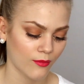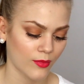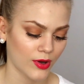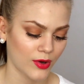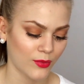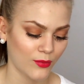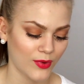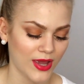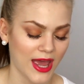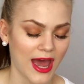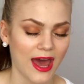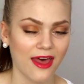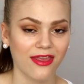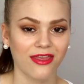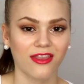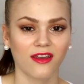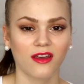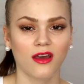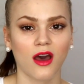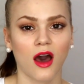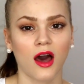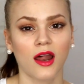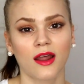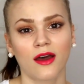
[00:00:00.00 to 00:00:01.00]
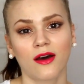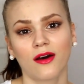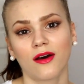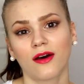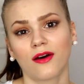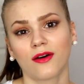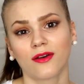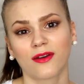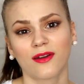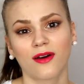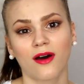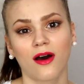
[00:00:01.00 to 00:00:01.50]
when we had the
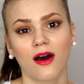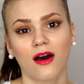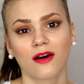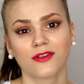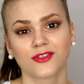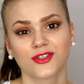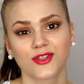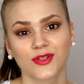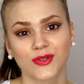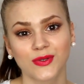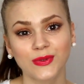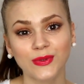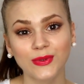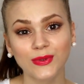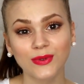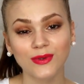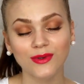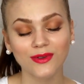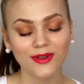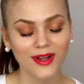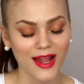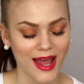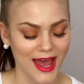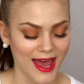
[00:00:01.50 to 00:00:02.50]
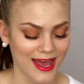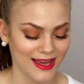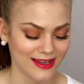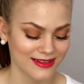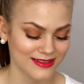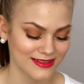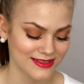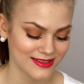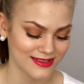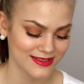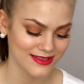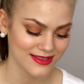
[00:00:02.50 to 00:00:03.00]
gala on our school,
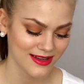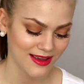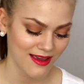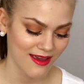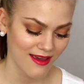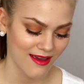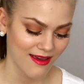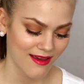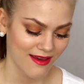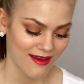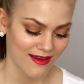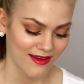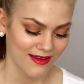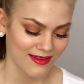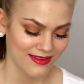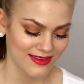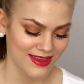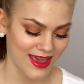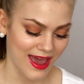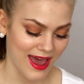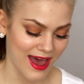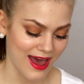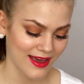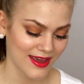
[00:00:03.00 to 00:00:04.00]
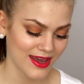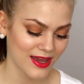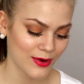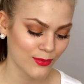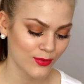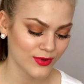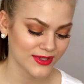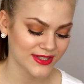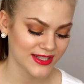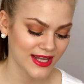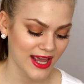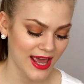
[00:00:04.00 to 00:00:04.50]
and yeah,
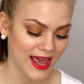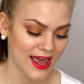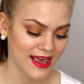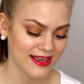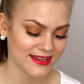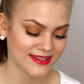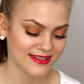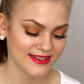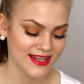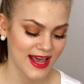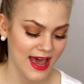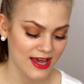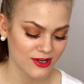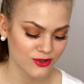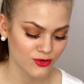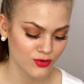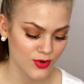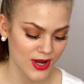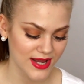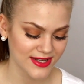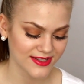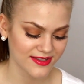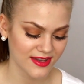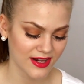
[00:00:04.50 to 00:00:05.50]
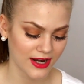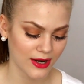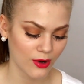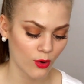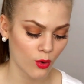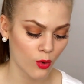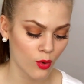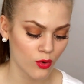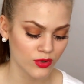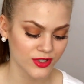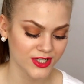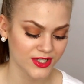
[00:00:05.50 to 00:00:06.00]
it was a sand dress that
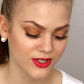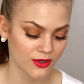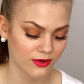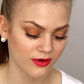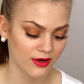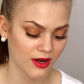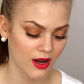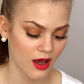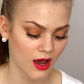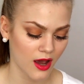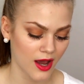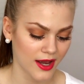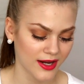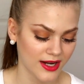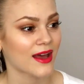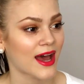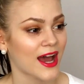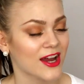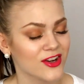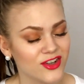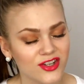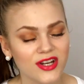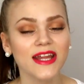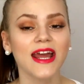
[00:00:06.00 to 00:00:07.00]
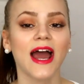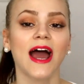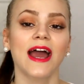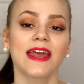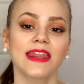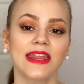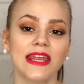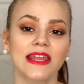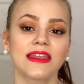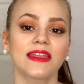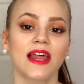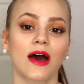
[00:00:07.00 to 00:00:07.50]
I ordered online. Actually,
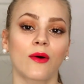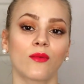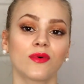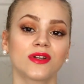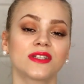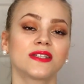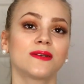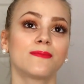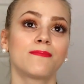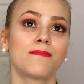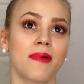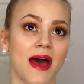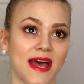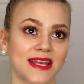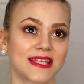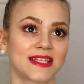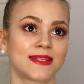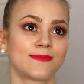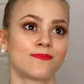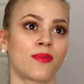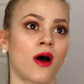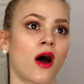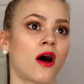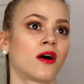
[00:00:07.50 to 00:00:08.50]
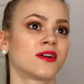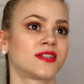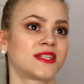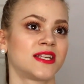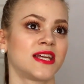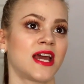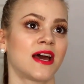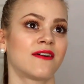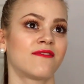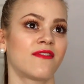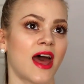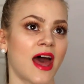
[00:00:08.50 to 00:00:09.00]
I think that was the best
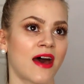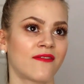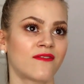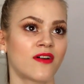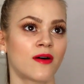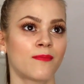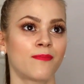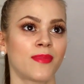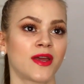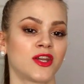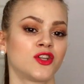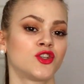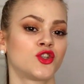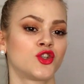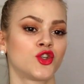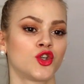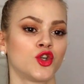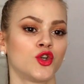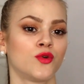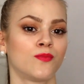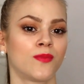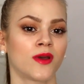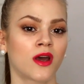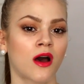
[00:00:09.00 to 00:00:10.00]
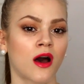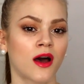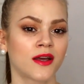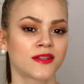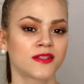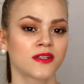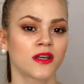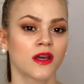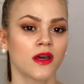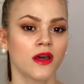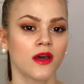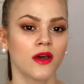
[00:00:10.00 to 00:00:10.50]
party I've ever been to
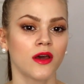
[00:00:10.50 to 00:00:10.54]
because